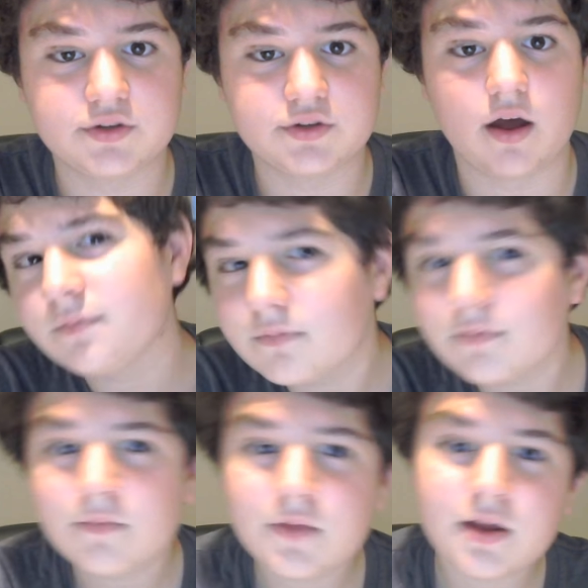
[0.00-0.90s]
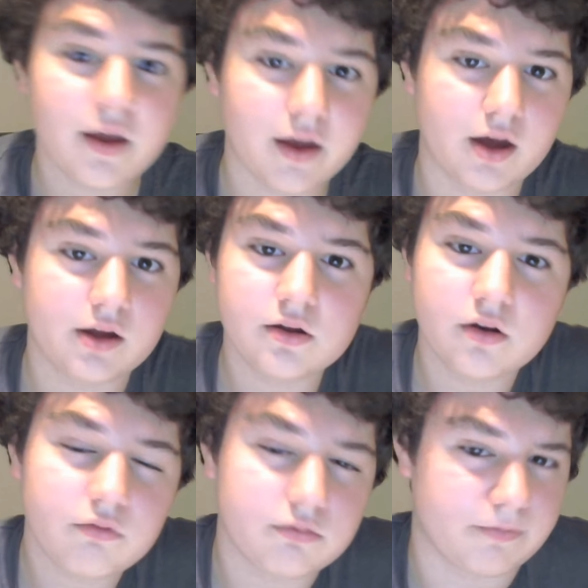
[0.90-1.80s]
Yeah, you
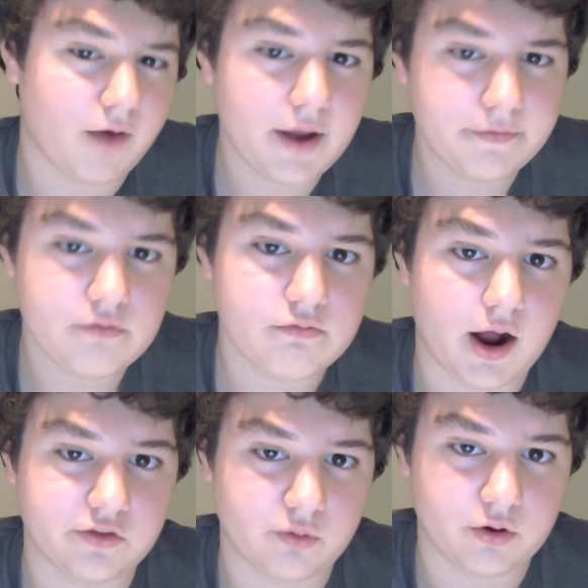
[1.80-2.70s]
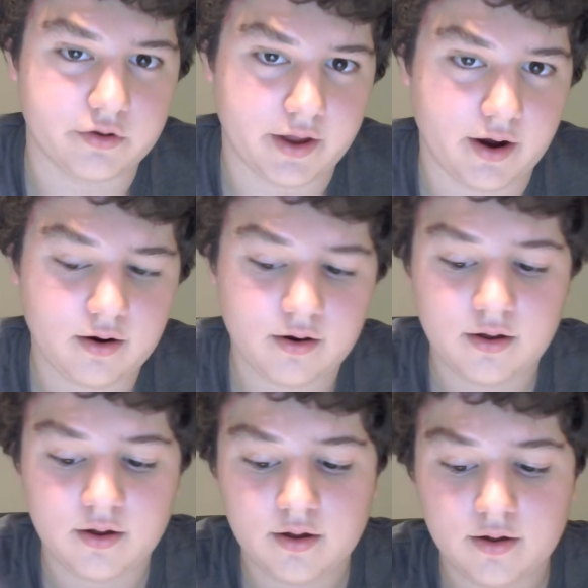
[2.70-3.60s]
know, ride a few rides while you're there,
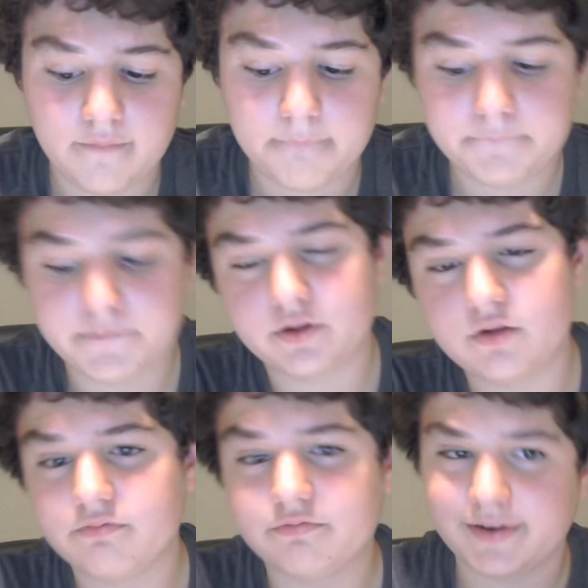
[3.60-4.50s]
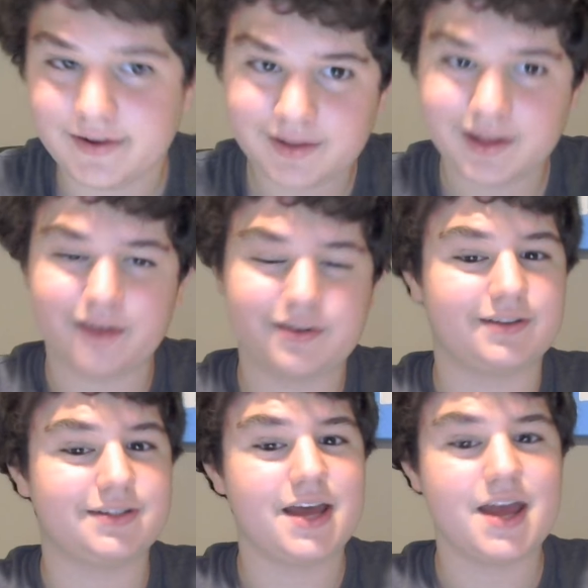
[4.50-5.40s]
but you really have to
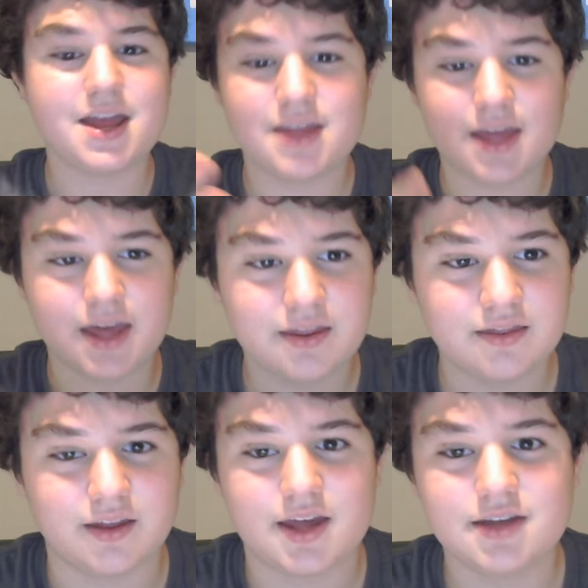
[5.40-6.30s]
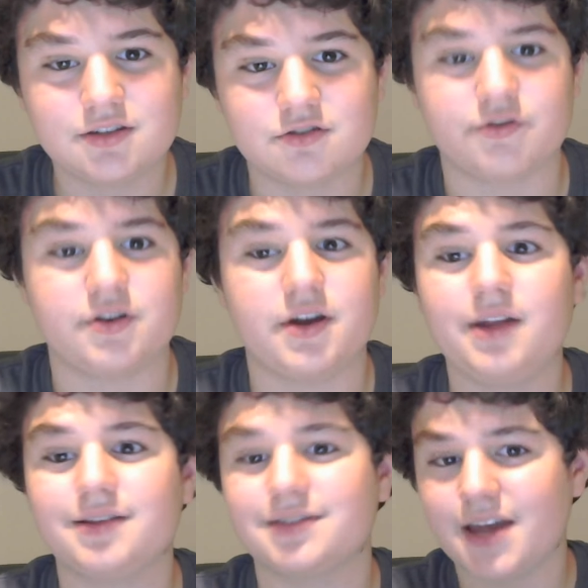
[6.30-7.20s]
take in the history. You got
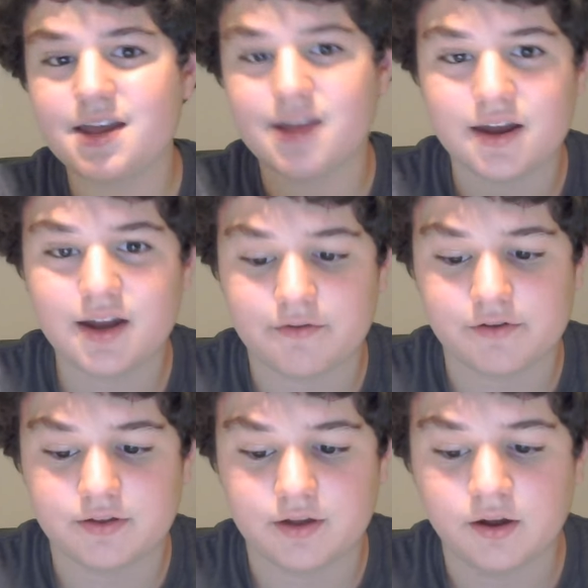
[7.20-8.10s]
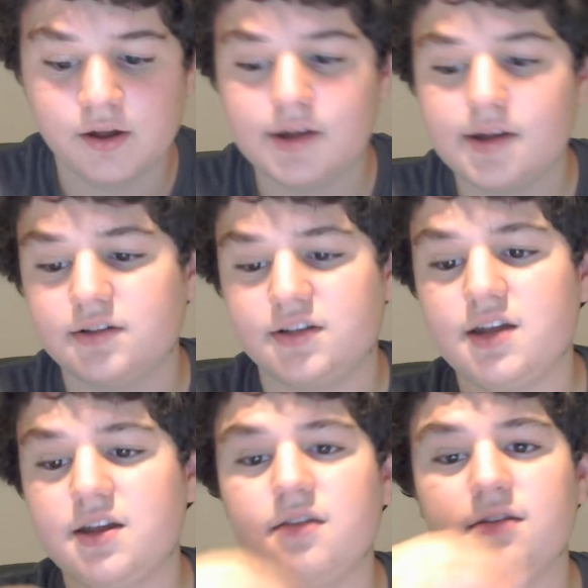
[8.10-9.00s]
to take in everything.
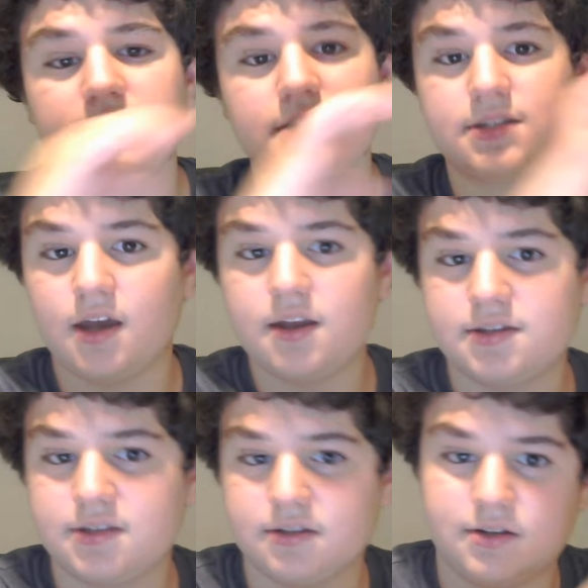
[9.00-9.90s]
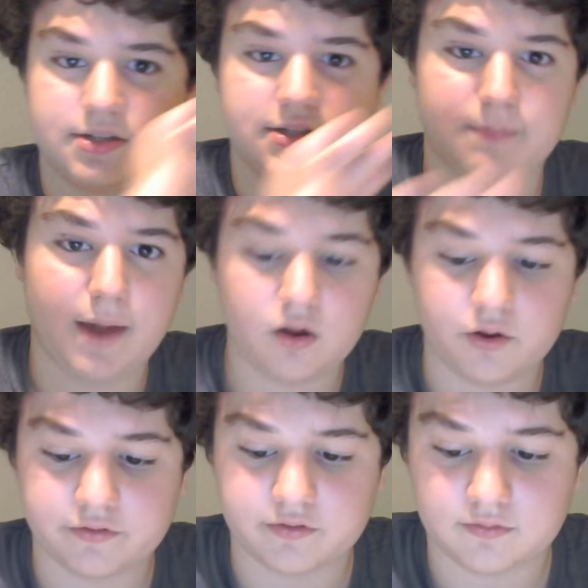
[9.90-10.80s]
Take in the sights and the
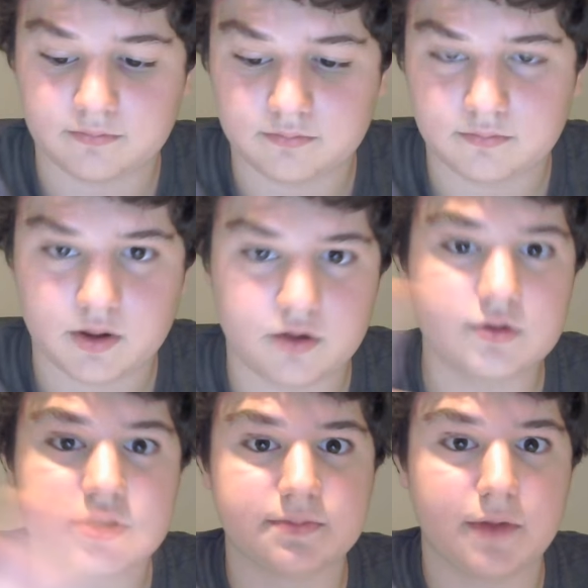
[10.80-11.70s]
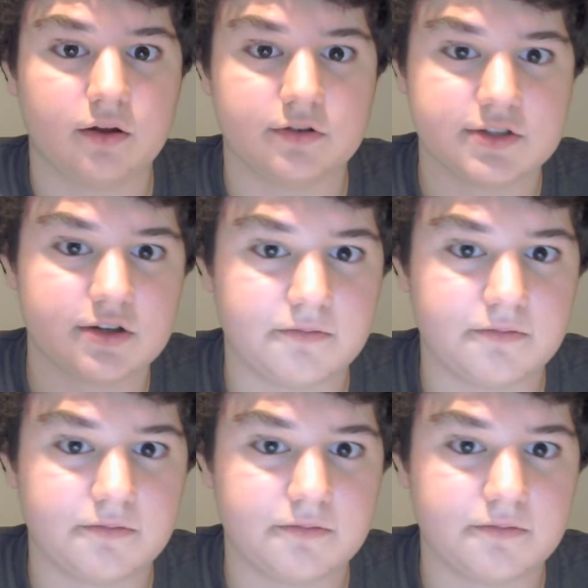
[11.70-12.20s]
smells and the good smells and